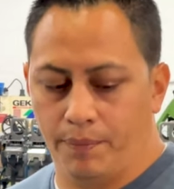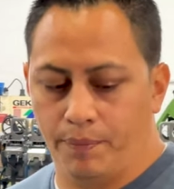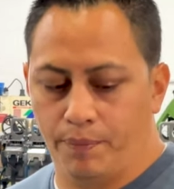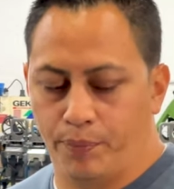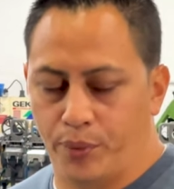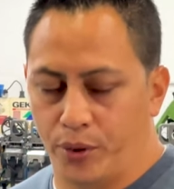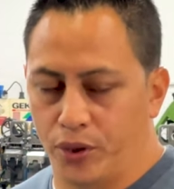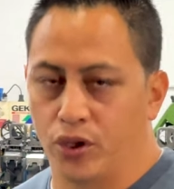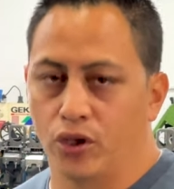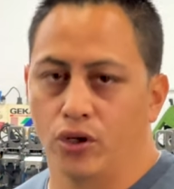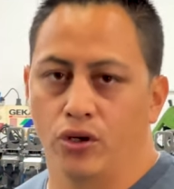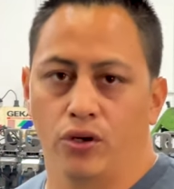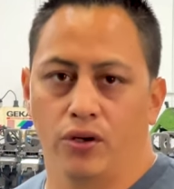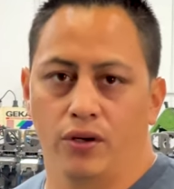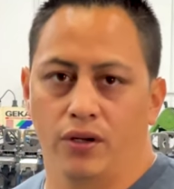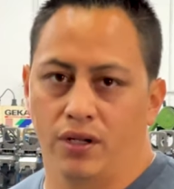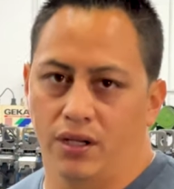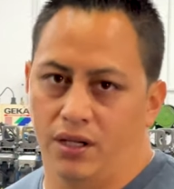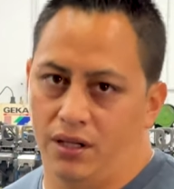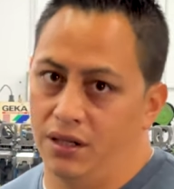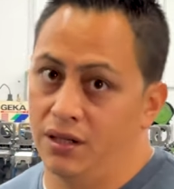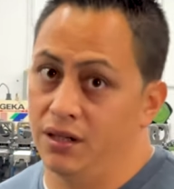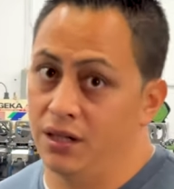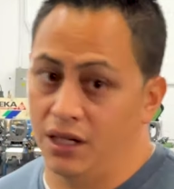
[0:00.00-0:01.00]
but you don't
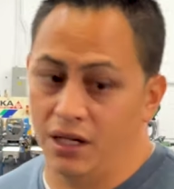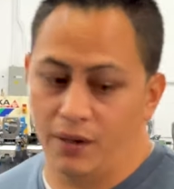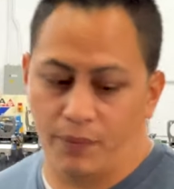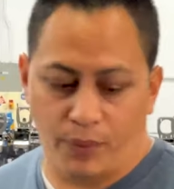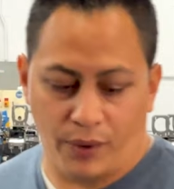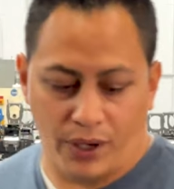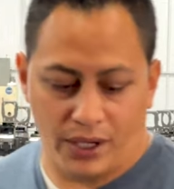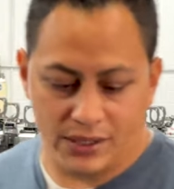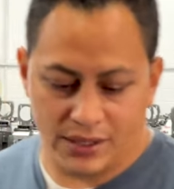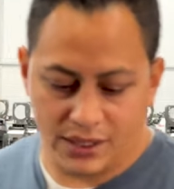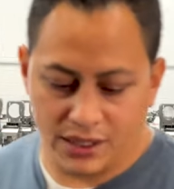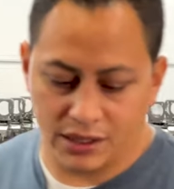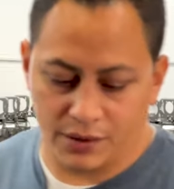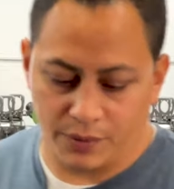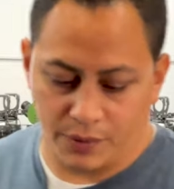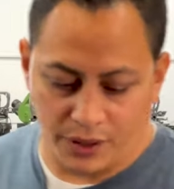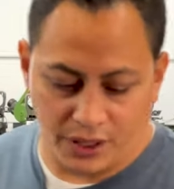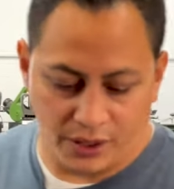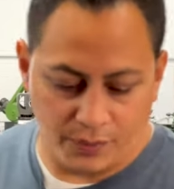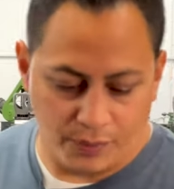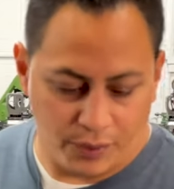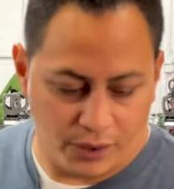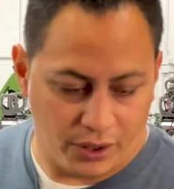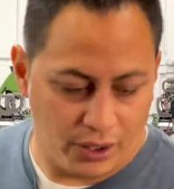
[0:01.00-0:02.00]
need, need a press it's
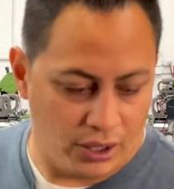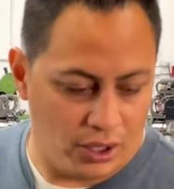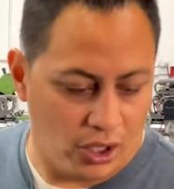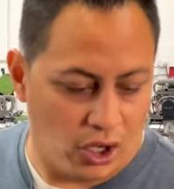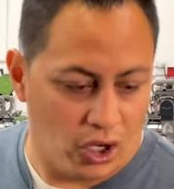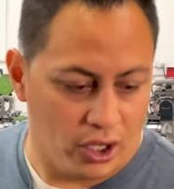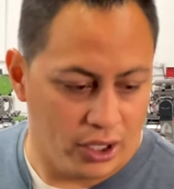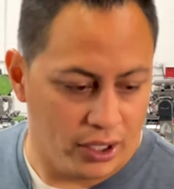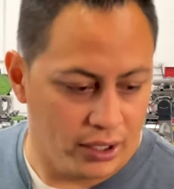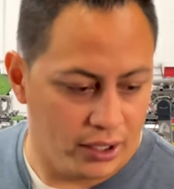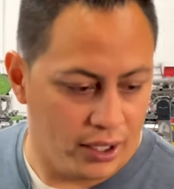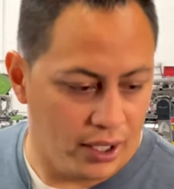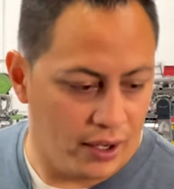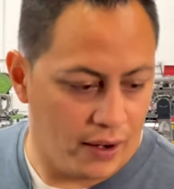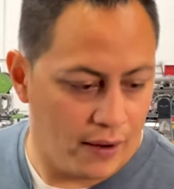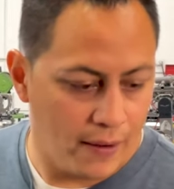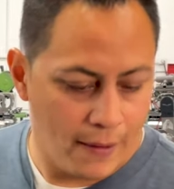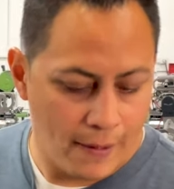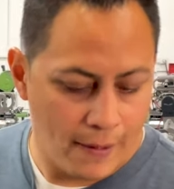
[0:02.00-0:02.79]
pretty pretty hard in there